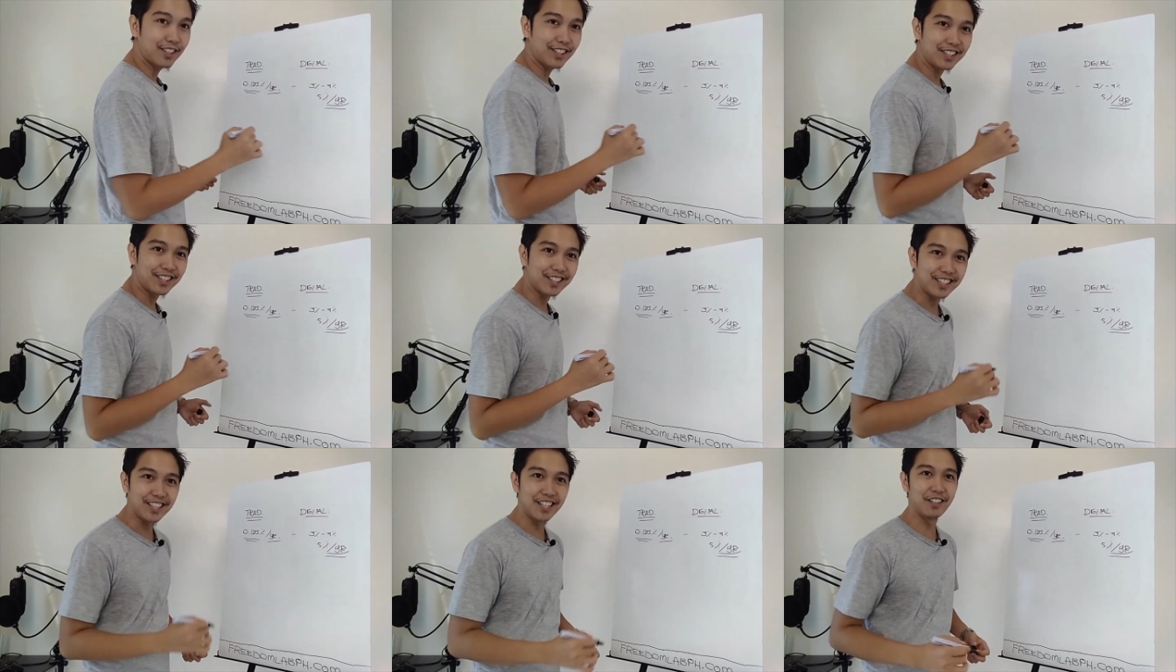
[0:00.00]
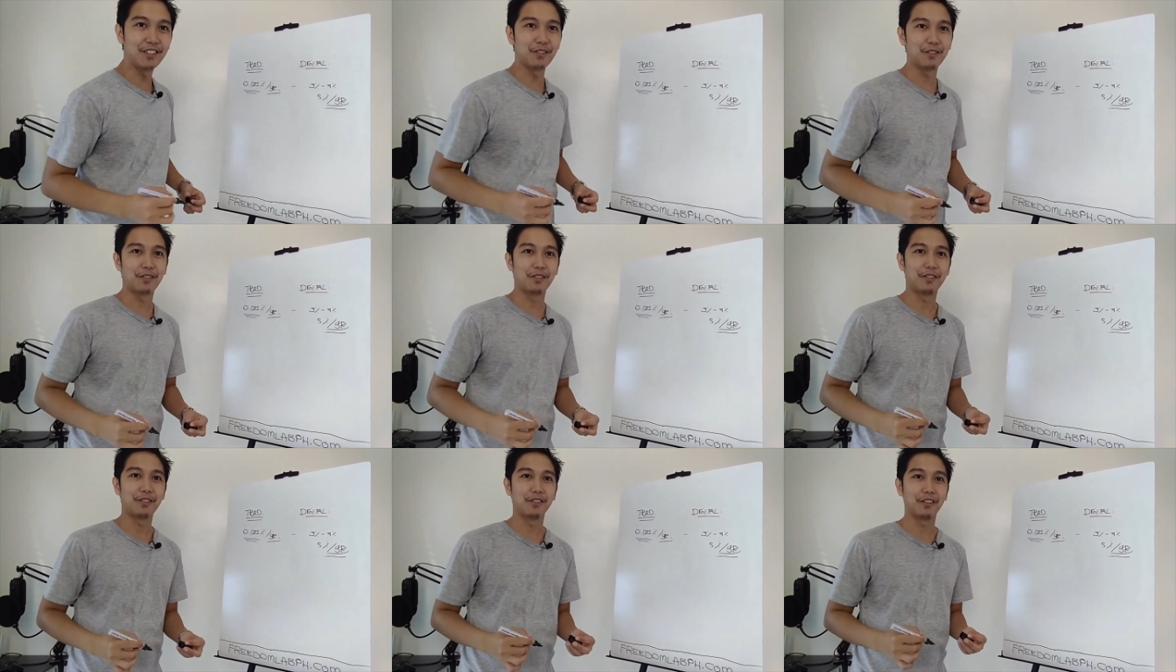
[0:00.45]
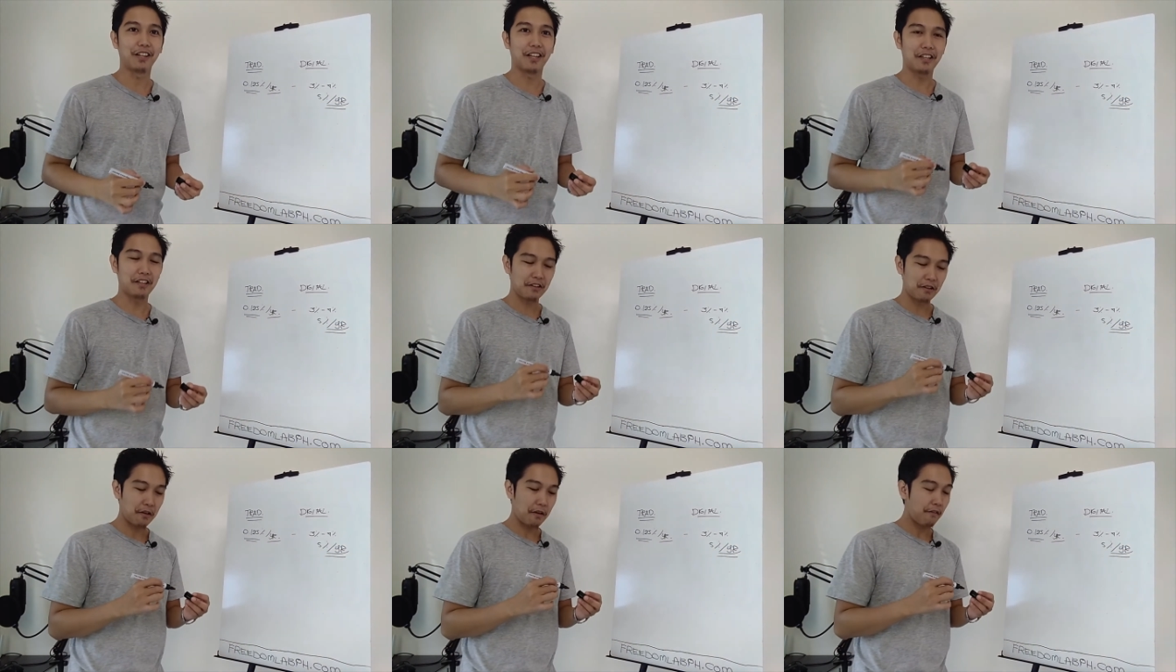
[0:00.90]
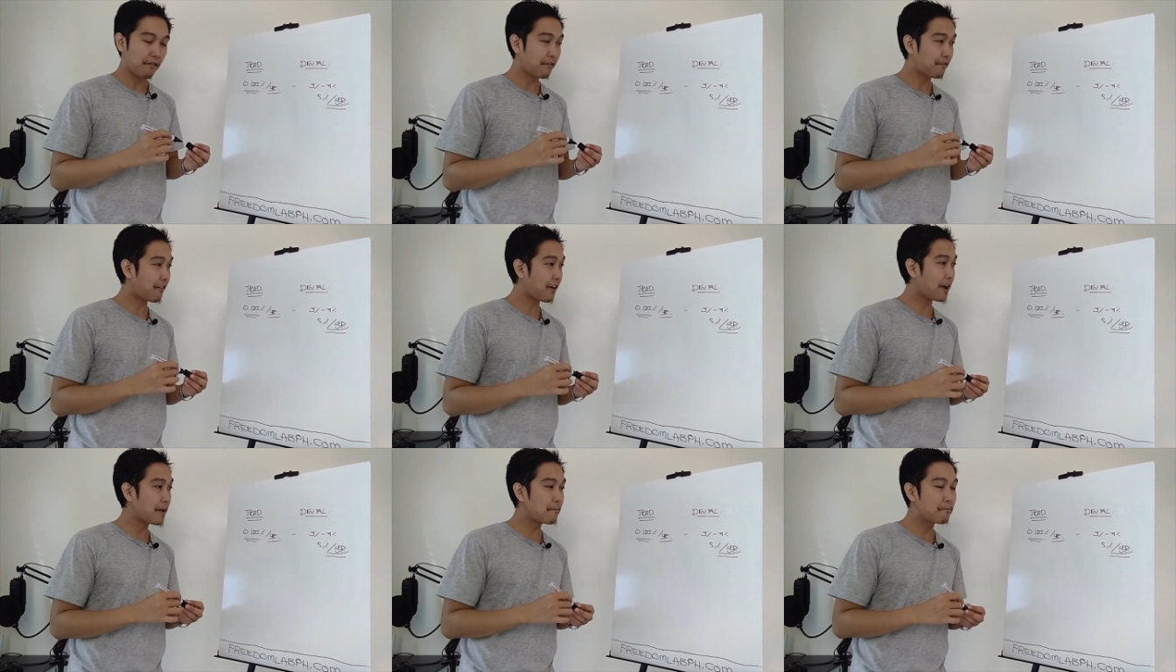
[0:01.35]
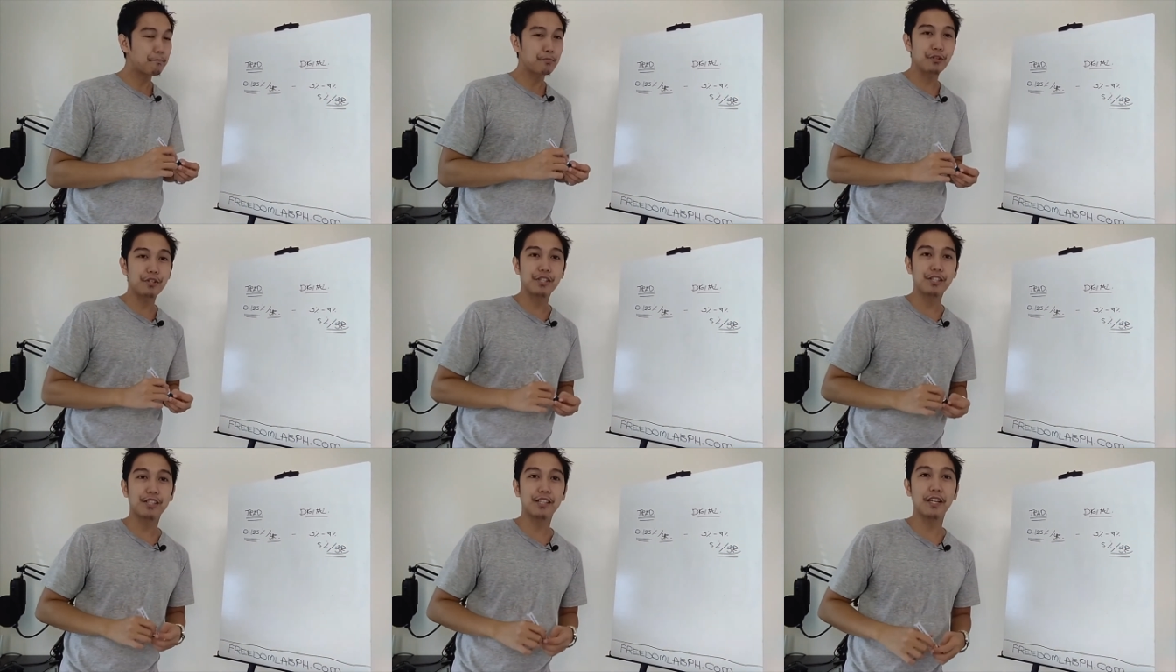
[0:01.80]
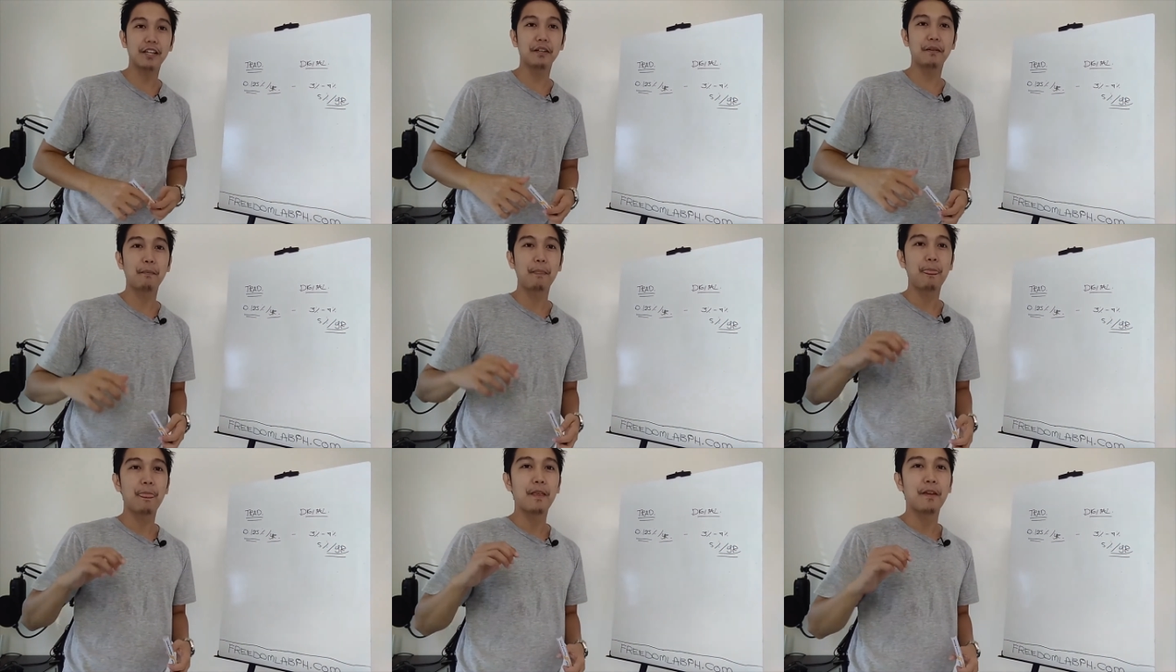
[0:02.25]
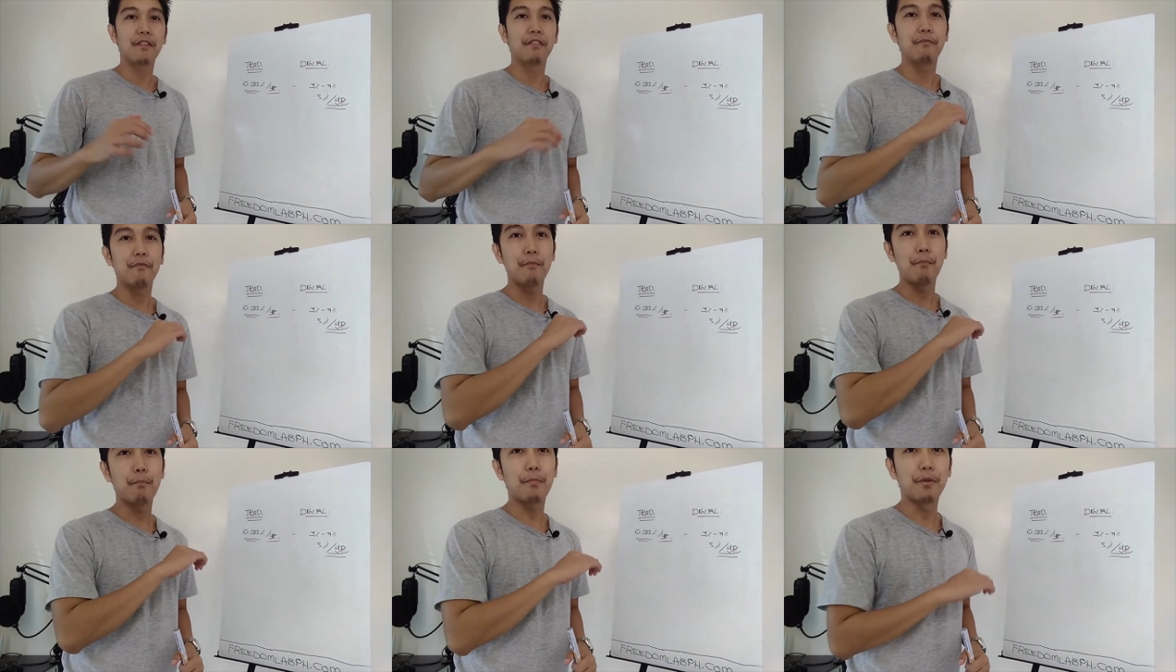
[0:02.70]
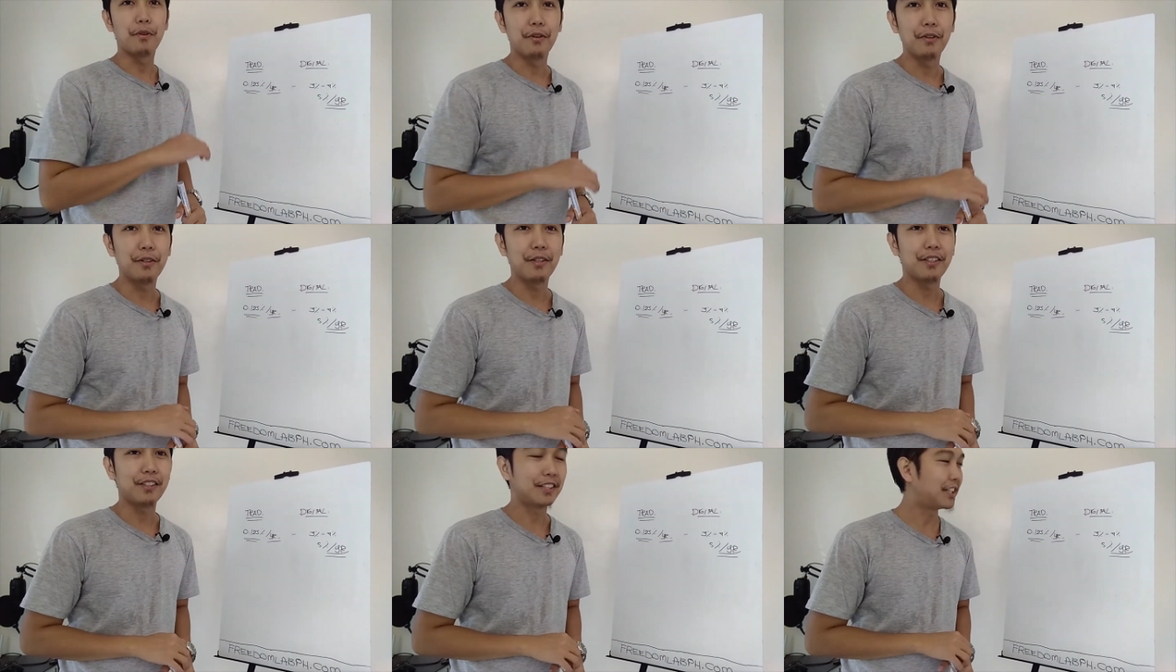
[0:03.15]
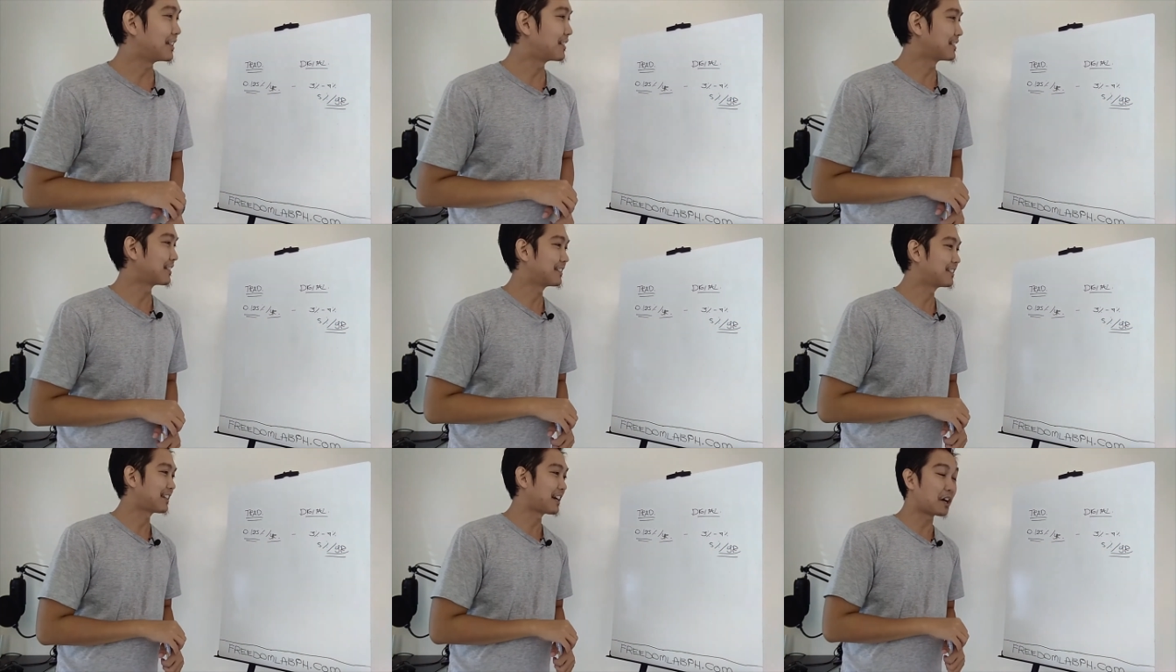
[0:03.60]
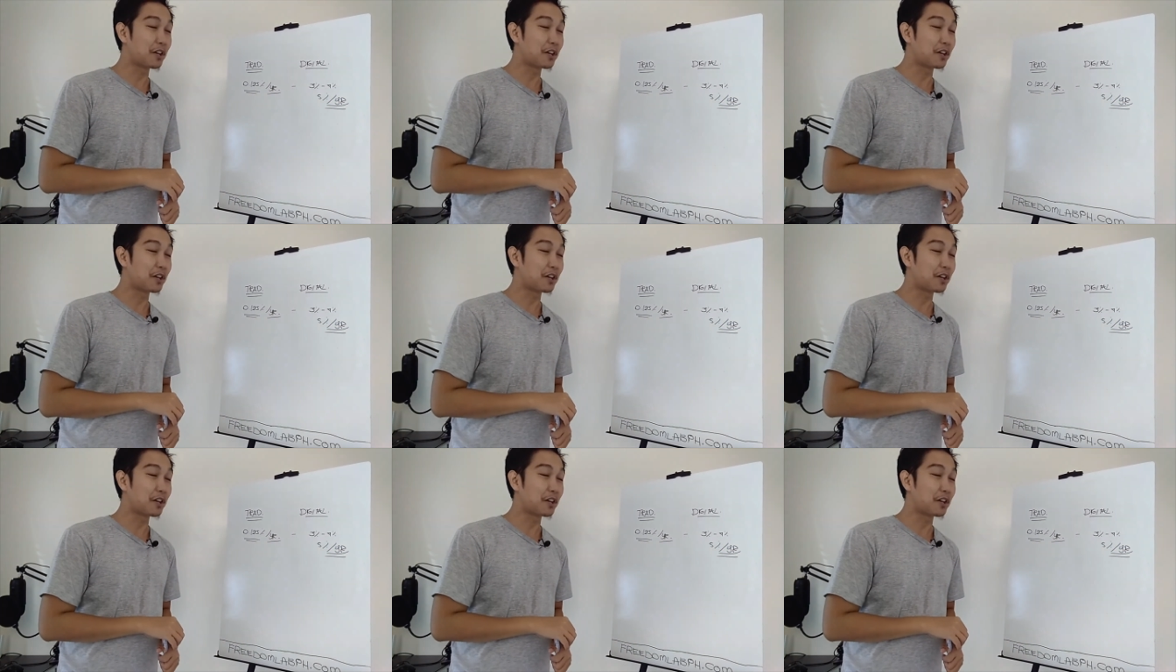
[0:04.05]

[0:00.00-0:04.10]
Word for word: year, okay? five percent per year.